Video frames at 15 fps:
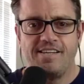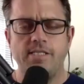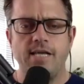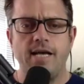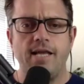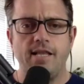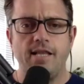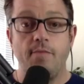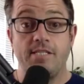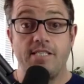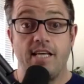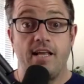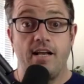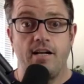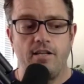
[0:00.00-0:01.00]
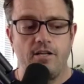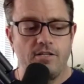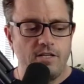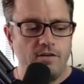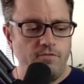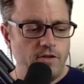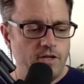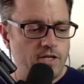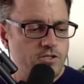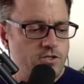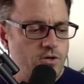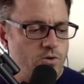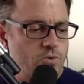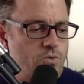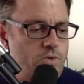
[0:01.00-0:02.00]
say that a little differently.
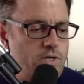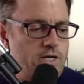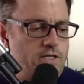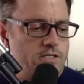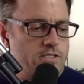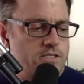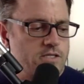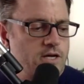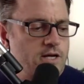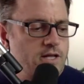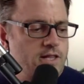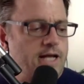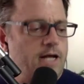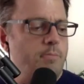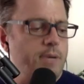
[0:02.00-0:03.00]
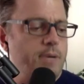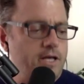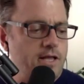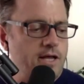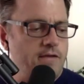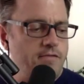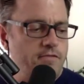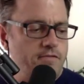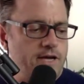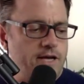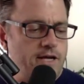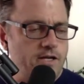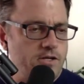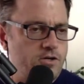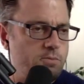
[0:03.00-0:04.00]
So it's like a big life
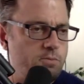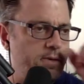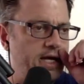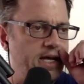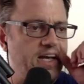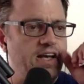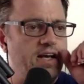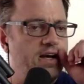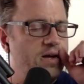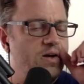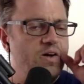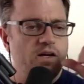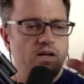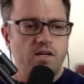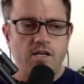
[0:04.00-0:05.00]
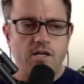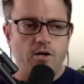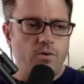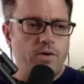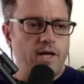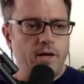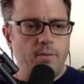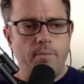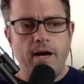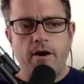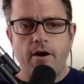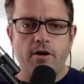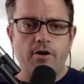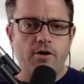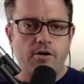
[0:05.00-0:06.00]
event could be, getting
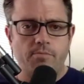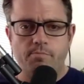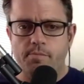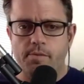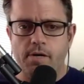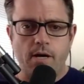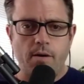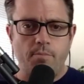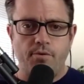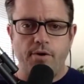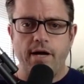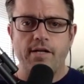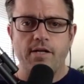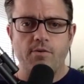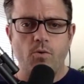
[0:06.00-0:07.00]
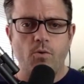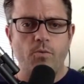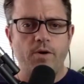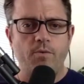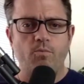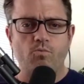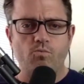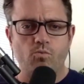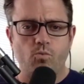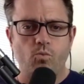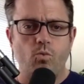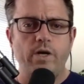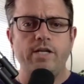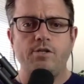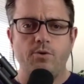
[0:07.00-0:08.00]
married or pregnant. When
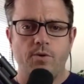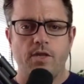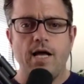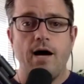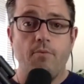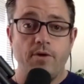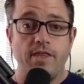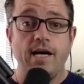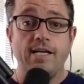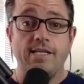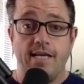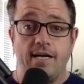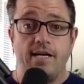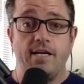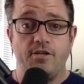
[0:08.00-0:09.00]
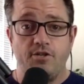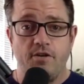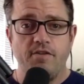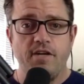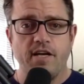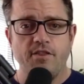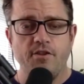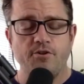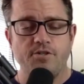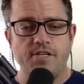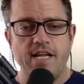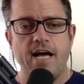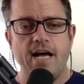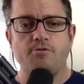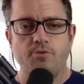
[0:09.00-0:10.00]
we do a lot with identity shifting, and there's
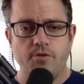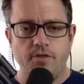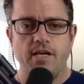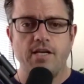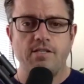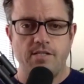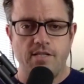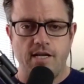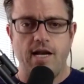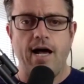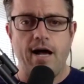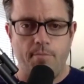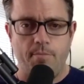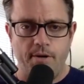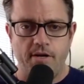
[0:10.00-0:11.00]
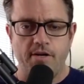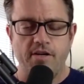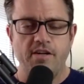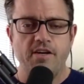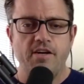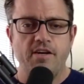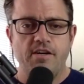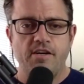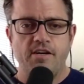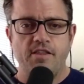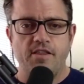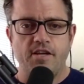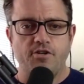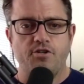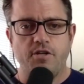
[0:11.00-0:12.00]
natural things that happen
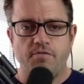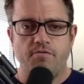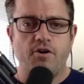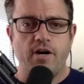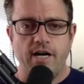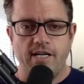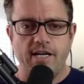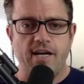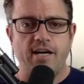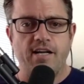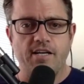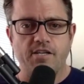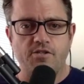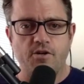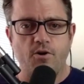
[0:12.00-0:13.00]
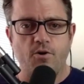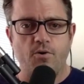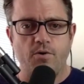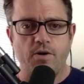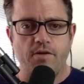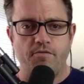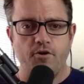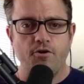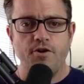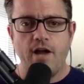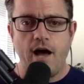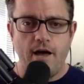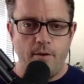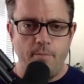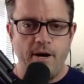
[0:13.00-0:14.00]
that shift our identity. So if you're
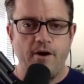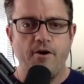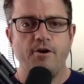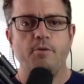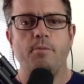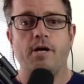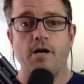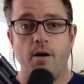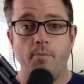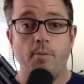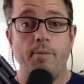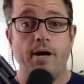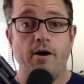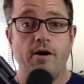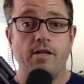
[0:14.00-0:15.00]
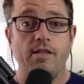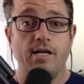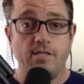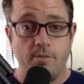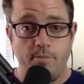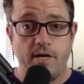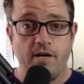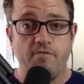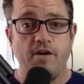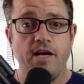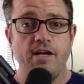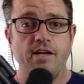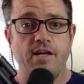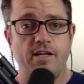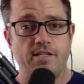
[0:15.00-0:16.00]
not a parent and you become a parent, that's a big
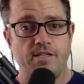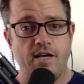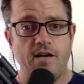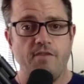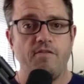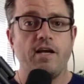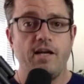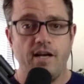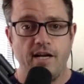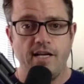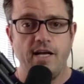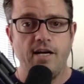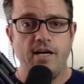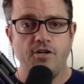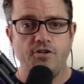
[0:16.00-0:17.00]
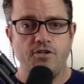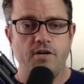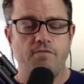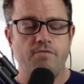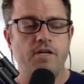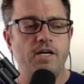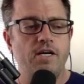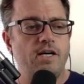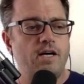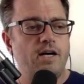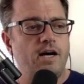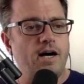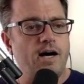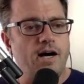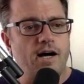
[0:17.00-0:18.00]
event, and it's kind of like an identity shift.
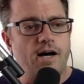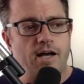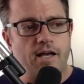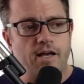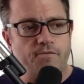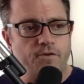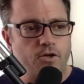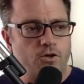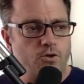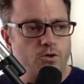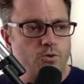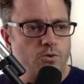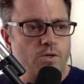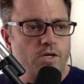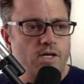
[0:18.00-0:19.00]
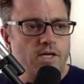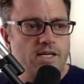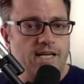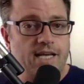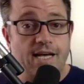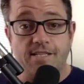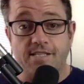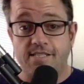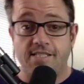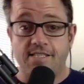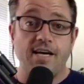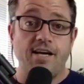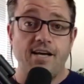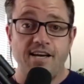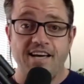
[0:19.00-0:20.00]
If you get
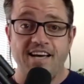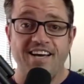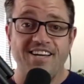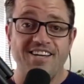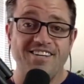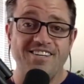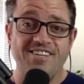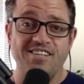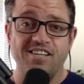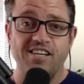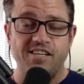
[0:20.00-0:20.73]
sick and